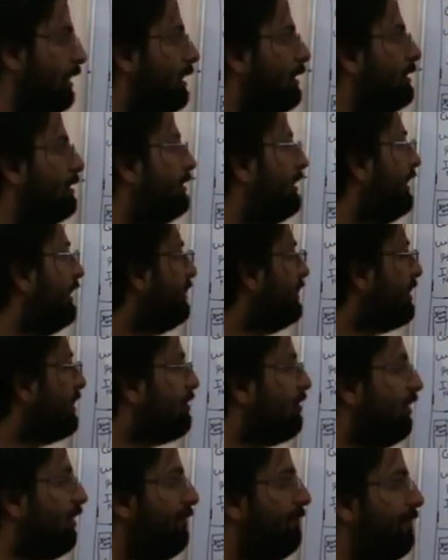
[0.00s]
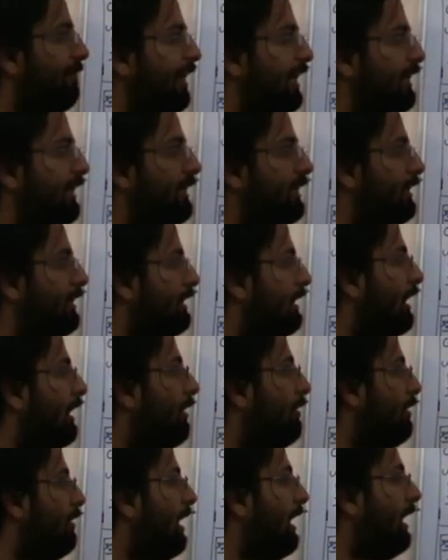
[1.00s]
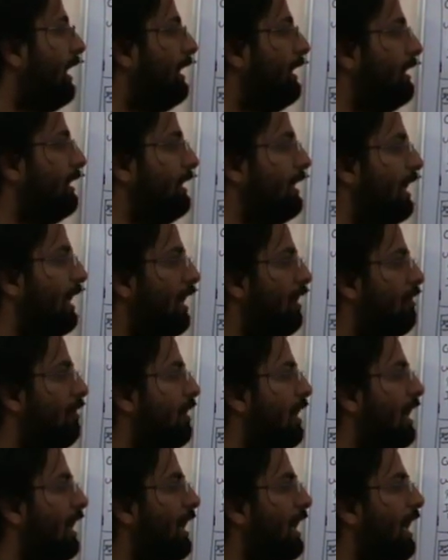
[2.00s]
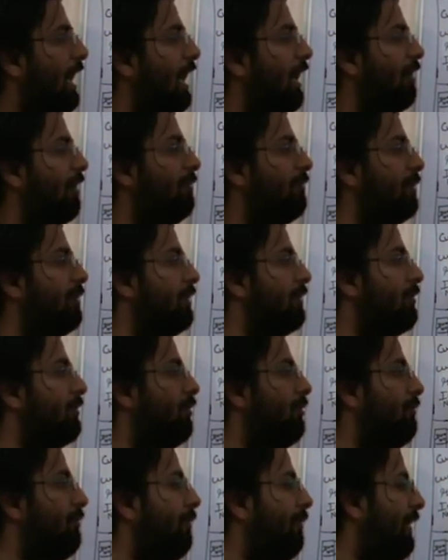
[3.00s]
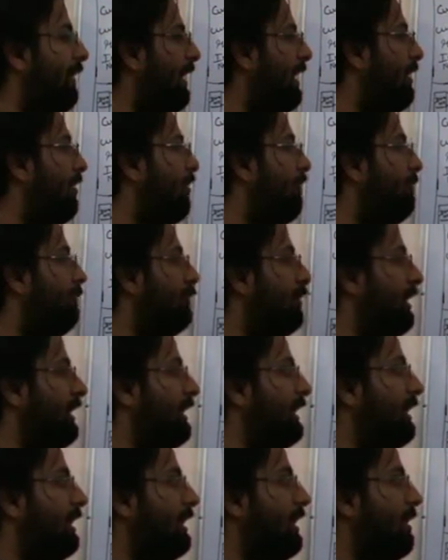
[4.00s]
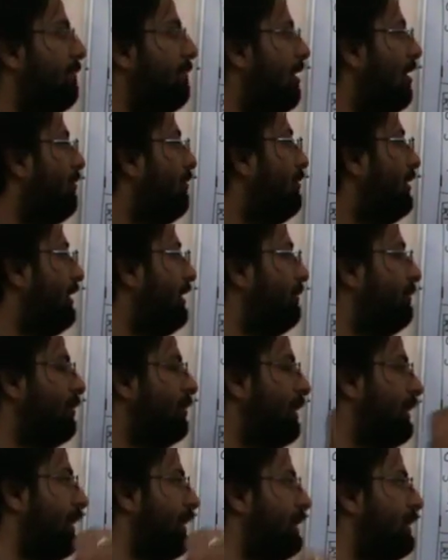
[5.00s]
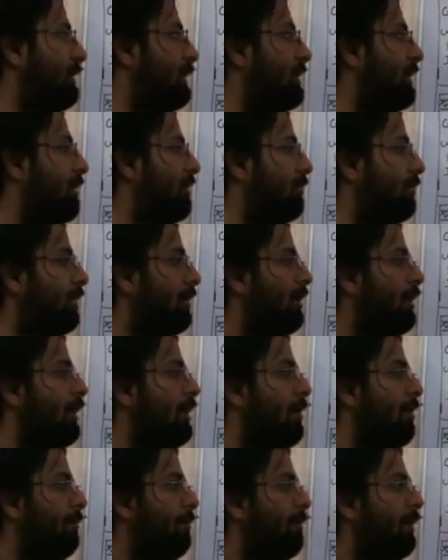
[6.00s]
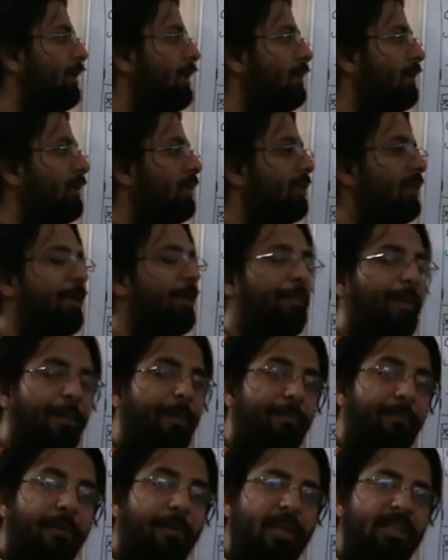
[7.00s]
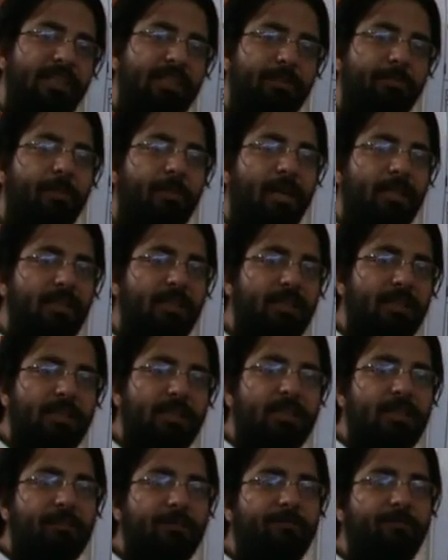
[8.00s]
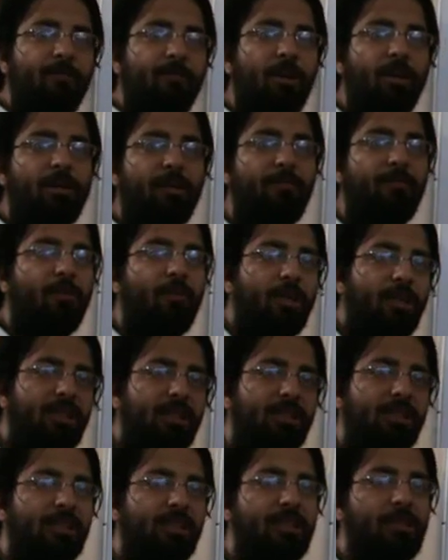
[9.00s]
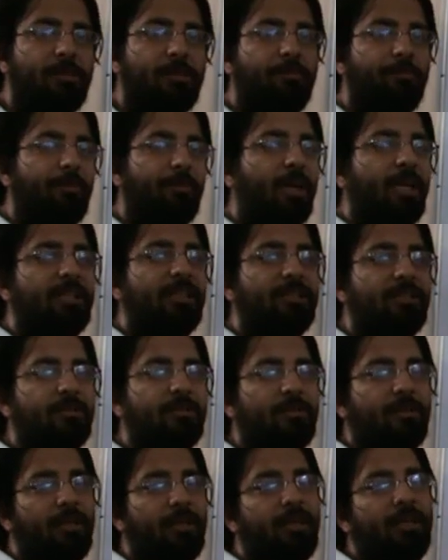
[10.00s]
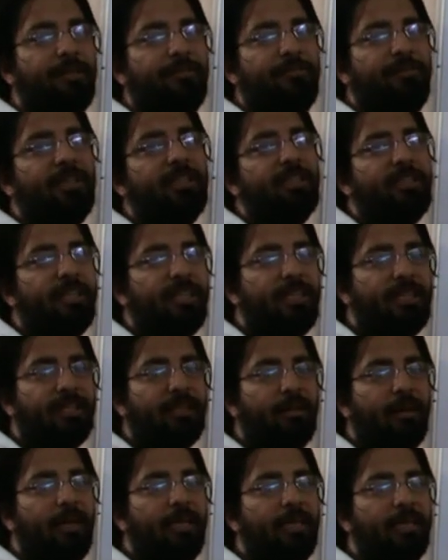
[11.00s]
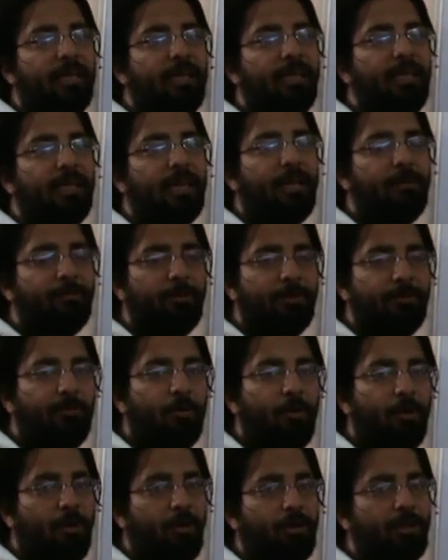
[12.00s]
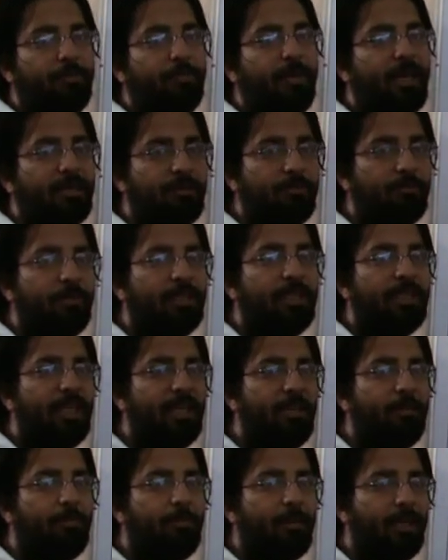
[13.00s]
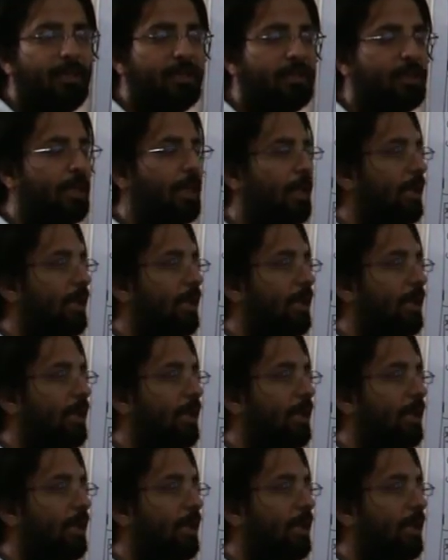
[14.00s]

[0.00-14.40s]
the things are going fine till now and now I have a good way of putting in amount and putting in discount but remembrance by the system, what, what is the price a refrigerator ideally comes for or the maximum retail price,